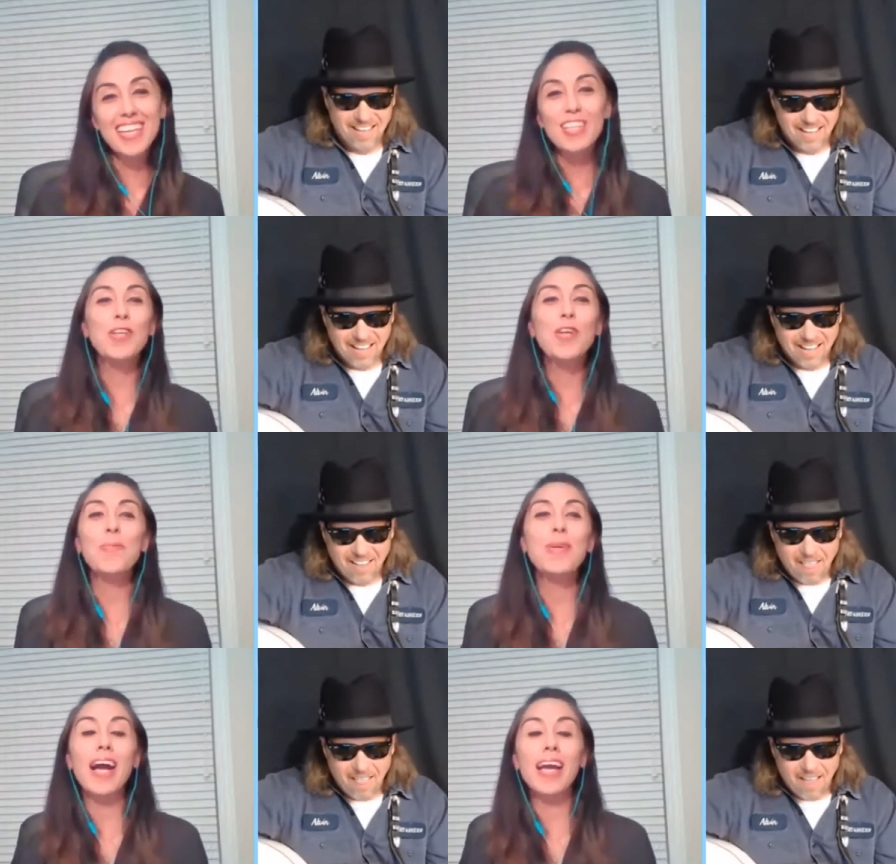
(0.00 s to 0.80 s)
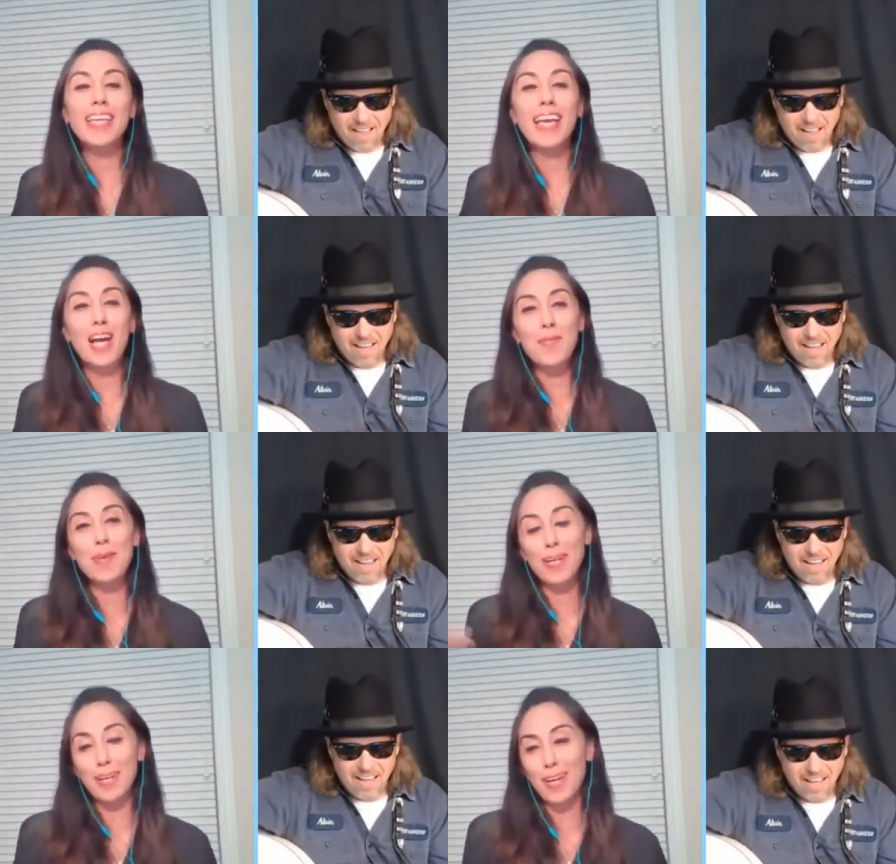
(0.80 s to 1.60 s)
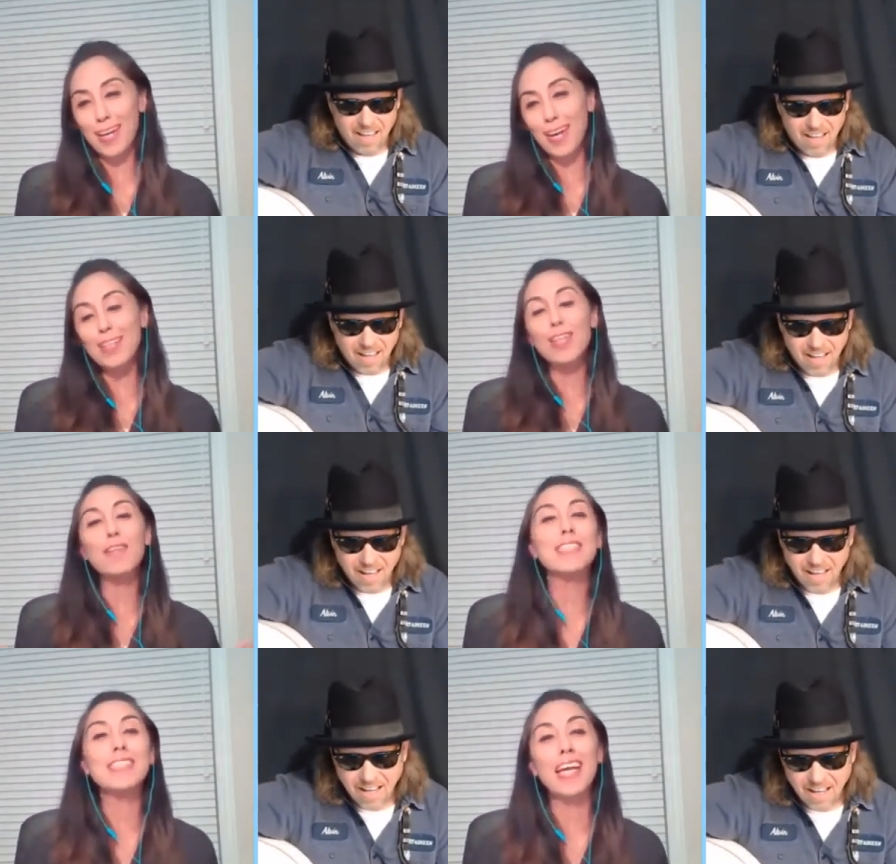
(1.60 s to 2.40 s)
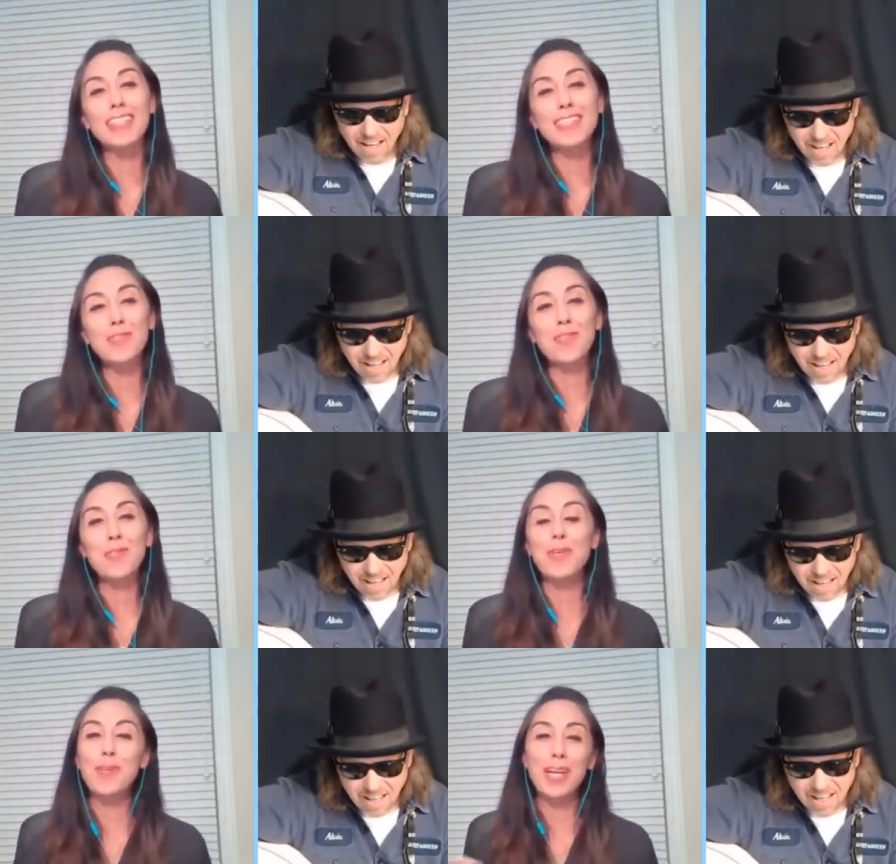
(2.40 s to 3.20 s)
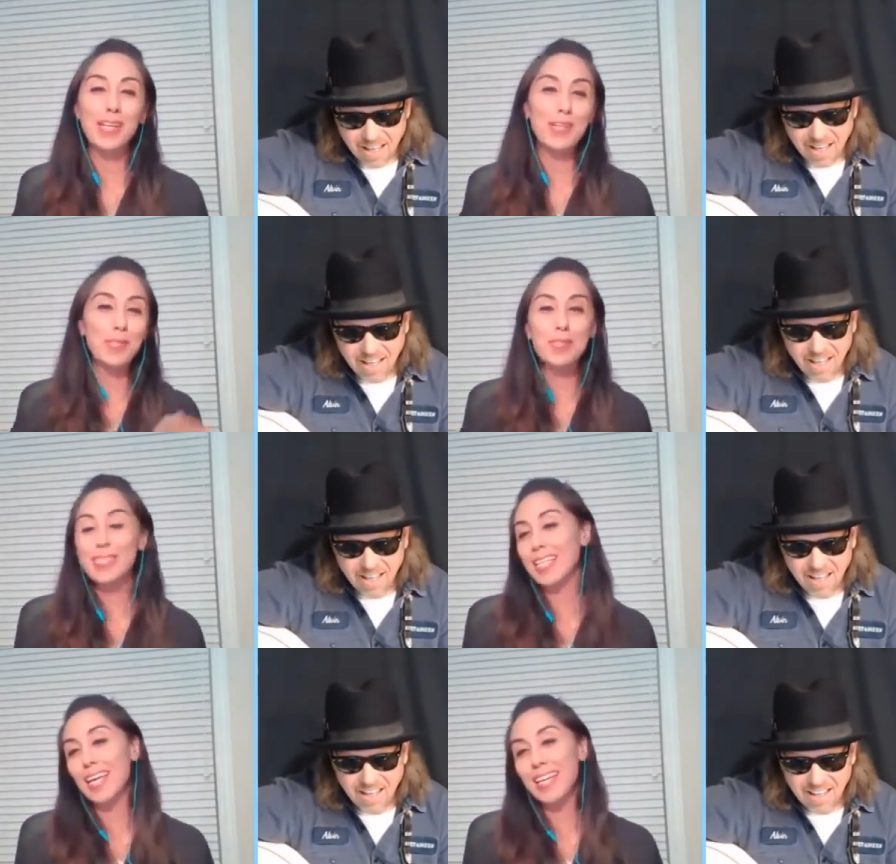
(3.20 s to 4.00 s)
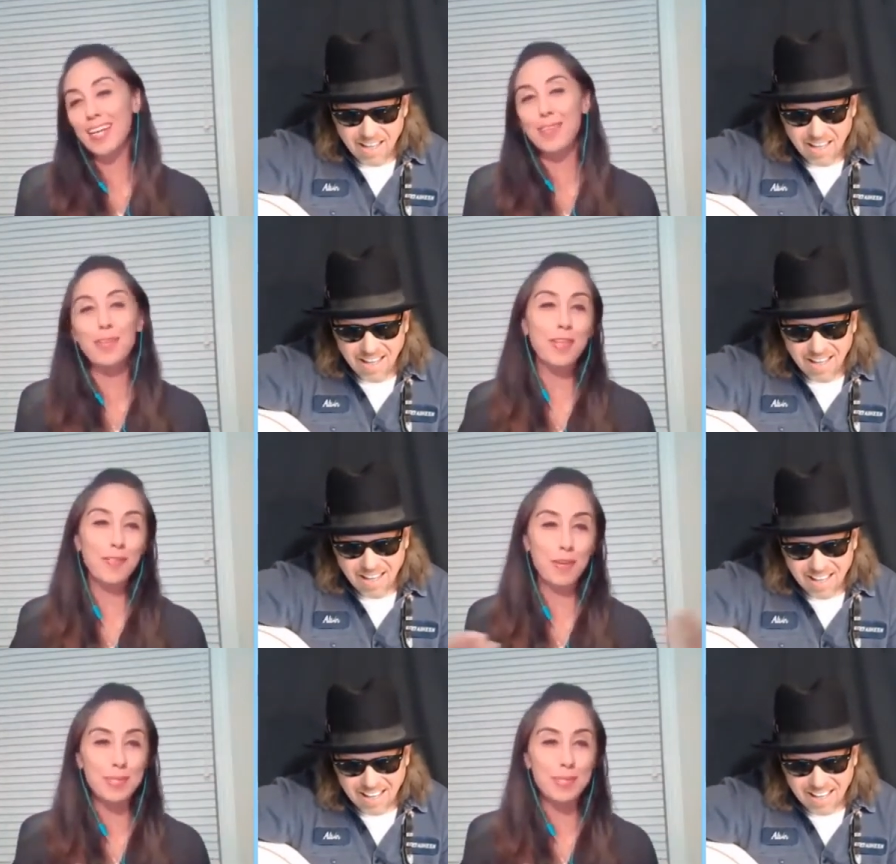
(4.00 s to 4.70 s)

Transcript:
Speaker 1: You know me, I can't. I'm a. I, I love to dance. So for me, when I hear music, I, I even if I'm